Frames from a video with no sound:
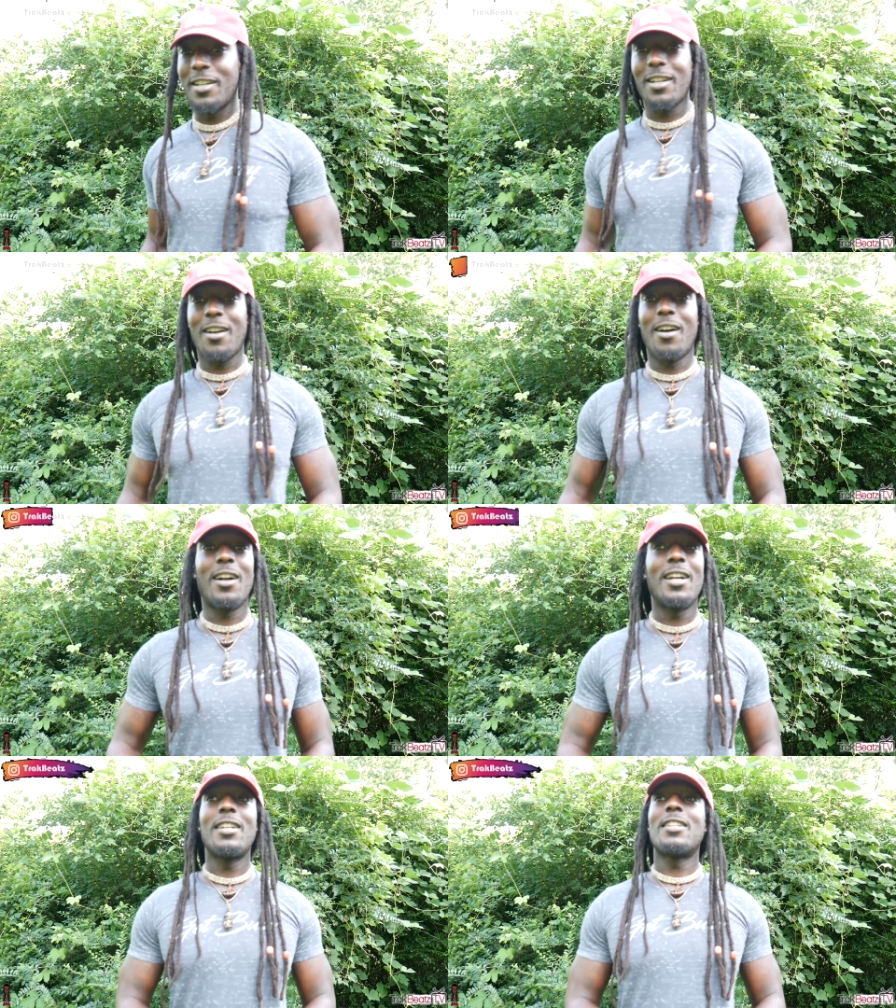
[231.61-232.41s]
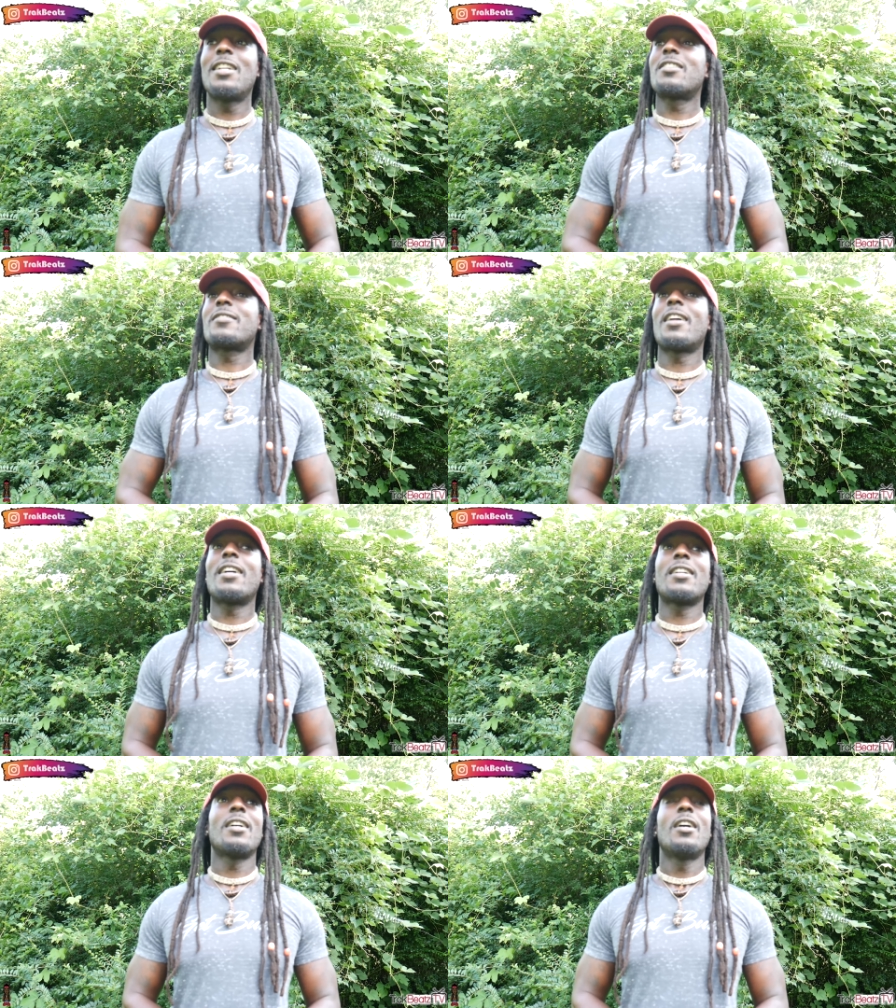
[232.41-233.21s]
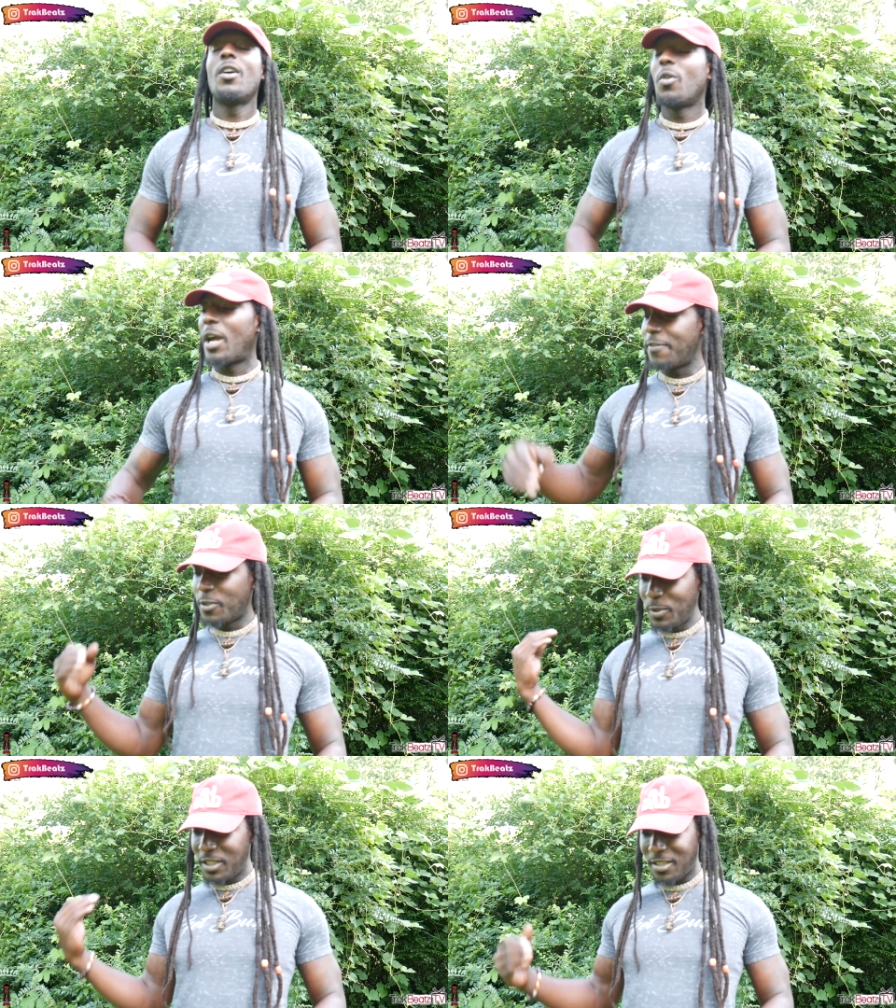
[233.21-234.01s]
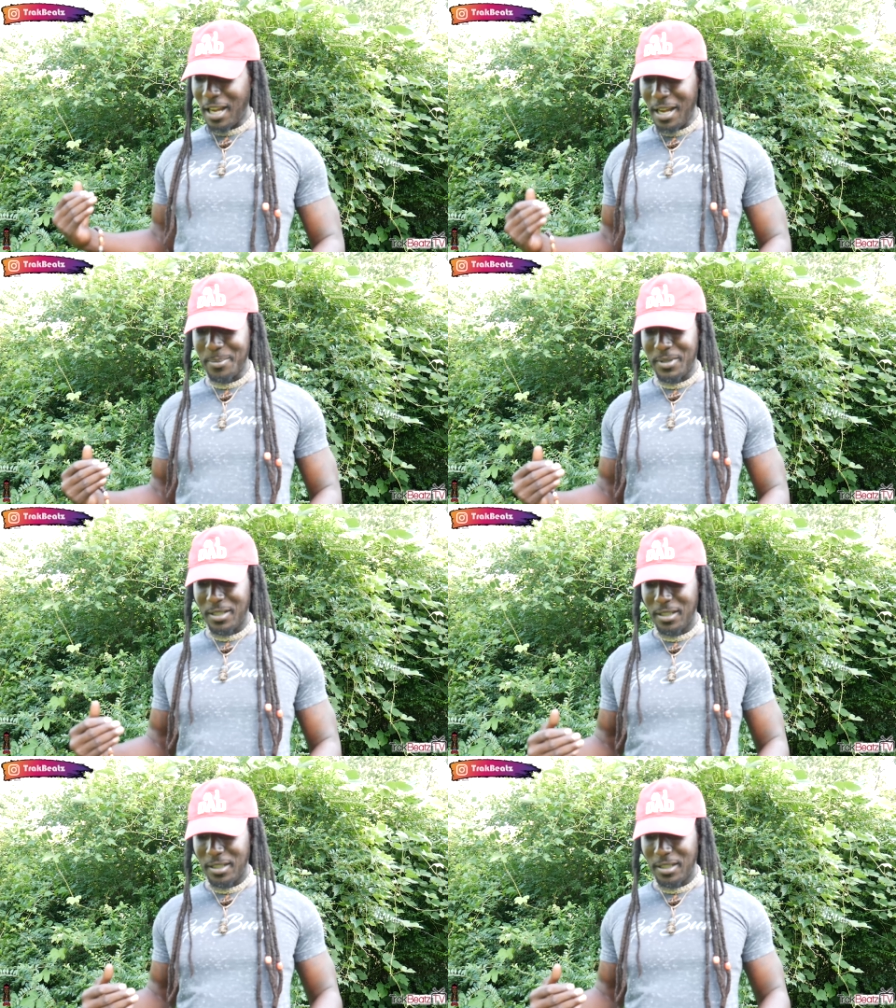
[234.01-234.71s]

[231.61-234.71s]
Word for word: in the car. Then it's like, after we stopped,